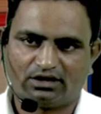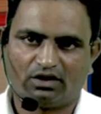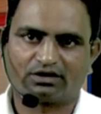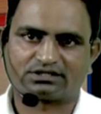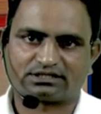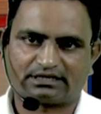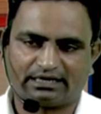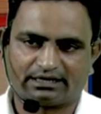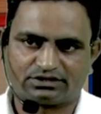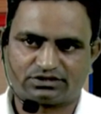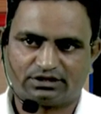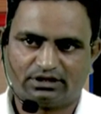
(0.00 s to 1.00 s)
or
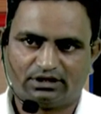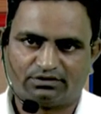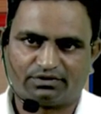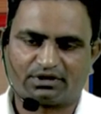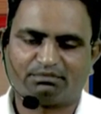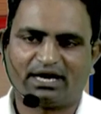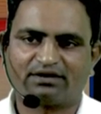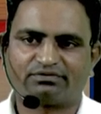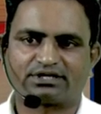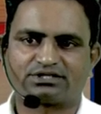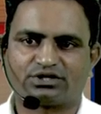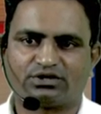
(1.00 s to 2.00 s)
stage for a
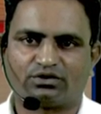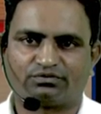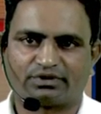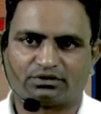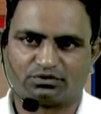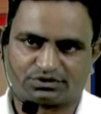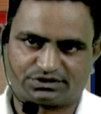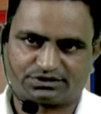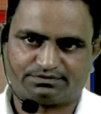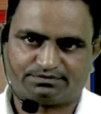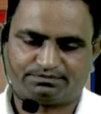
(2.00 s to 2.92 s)
manufacturing of a goods.